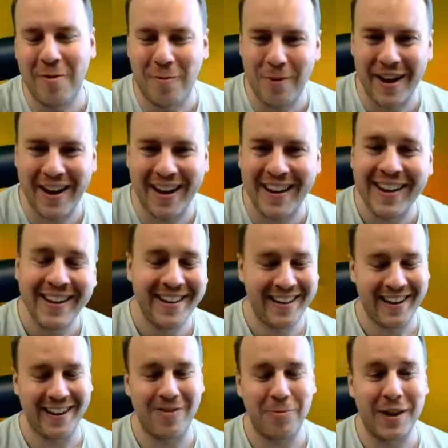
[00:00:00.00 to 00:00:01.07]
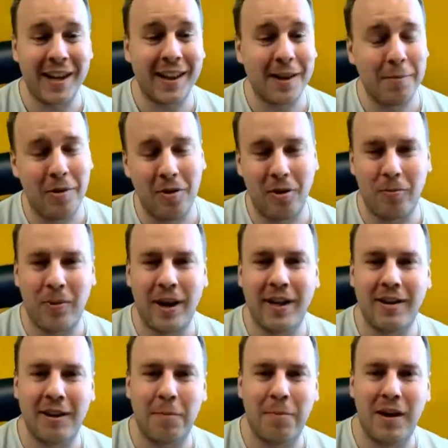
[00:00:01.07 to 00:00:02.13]
the way, and we get the ball
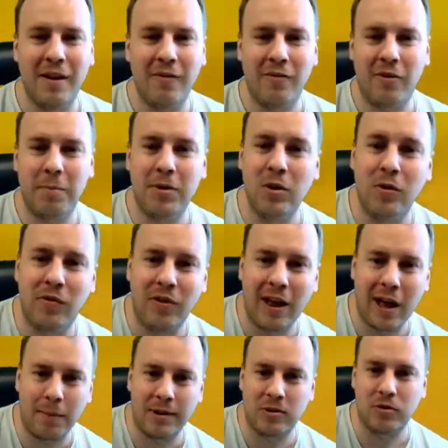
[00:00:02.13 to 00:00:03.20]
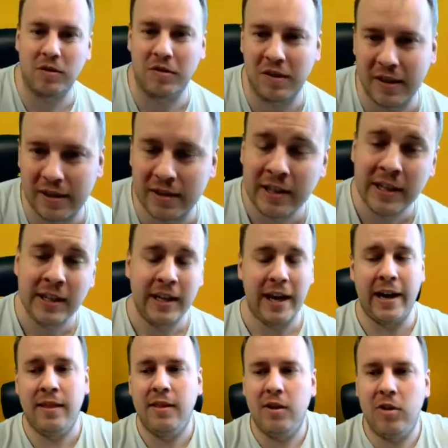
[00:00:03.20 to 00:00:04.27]
right at pin for beautiful albatross here.
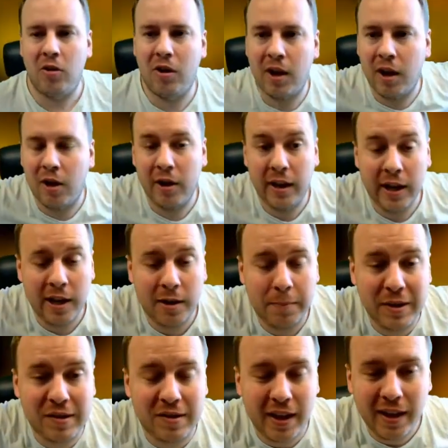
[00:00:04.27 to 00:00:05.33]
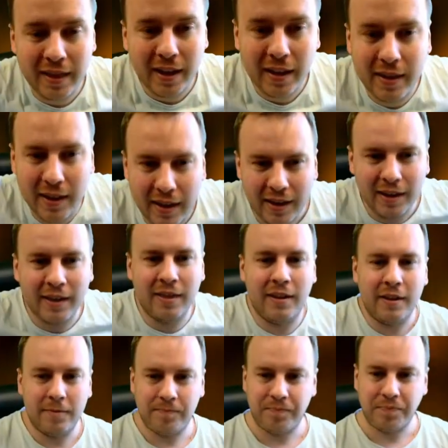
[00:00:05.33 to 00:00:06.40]
And gonna hear me say that
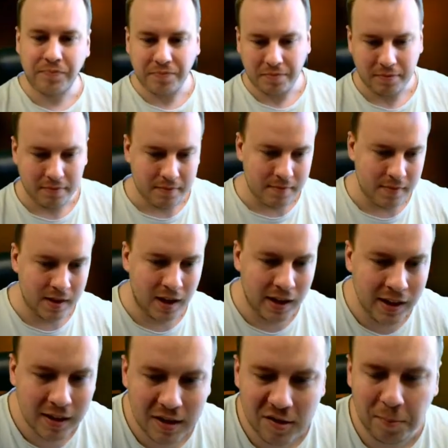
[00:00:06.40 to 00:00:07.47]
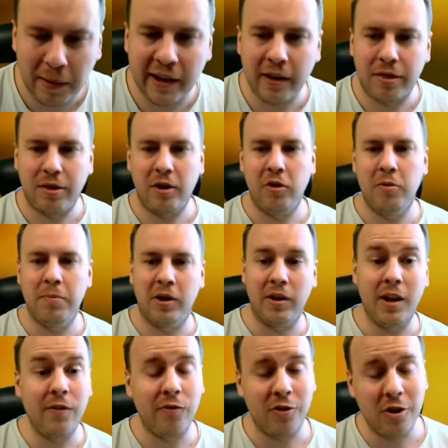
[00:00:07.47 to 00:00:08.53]
in in this playthrough. But
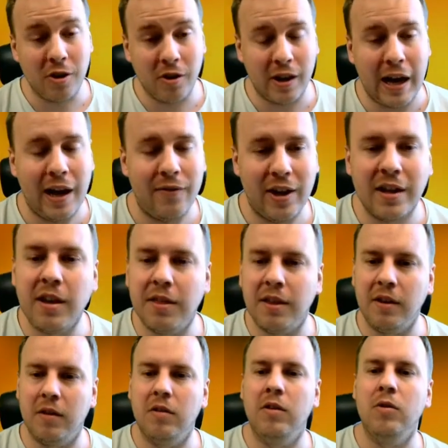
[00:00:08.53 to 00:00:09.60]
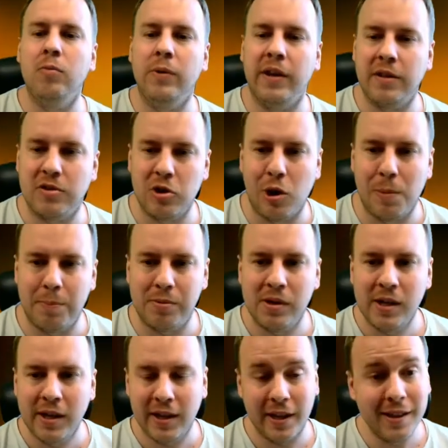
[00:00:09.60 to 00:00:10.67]
if you're gonna have anything to do with the top
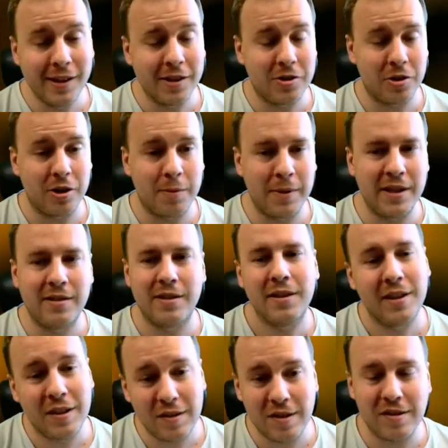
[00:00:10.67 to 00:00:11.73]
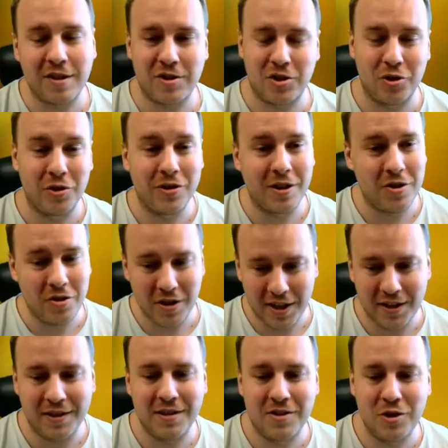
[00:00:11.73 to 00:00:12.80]
in the tournament, this is a shot that you
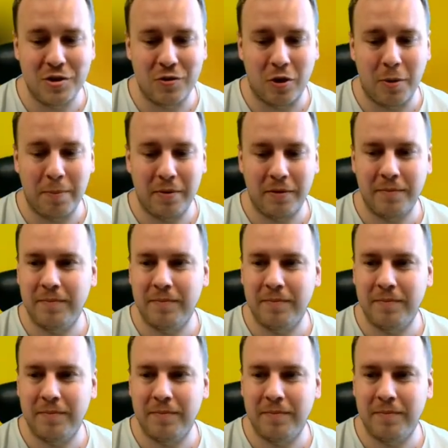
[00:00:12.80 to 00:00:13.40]
need to drop.